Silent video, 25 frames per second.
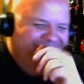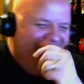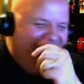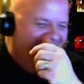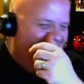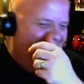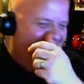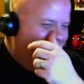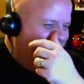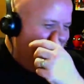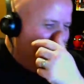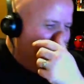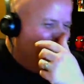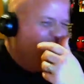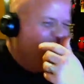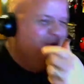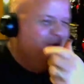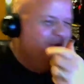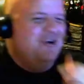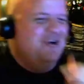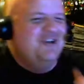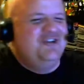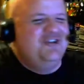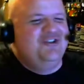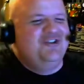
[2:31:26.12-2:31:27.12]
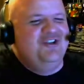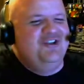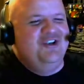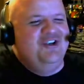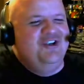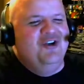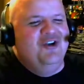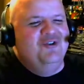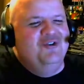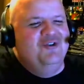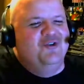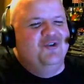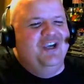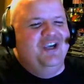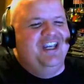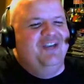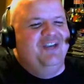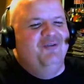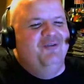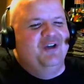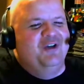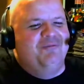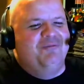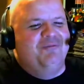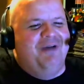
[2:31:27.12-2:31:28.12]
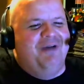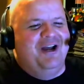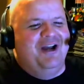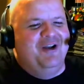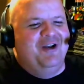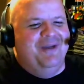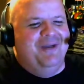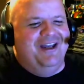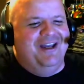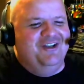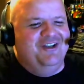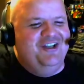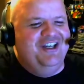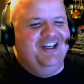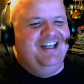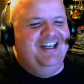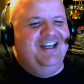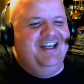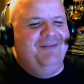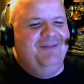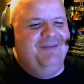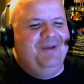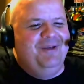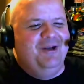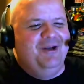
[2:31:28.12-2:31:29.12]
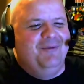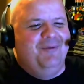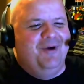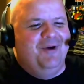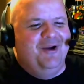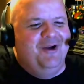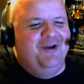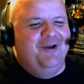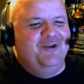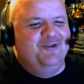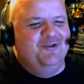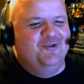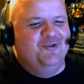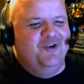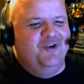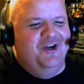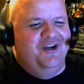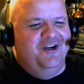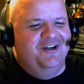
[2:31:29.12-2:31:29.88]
George, do you go drinking with Spider-Man? Do you get Peter Parker drunk?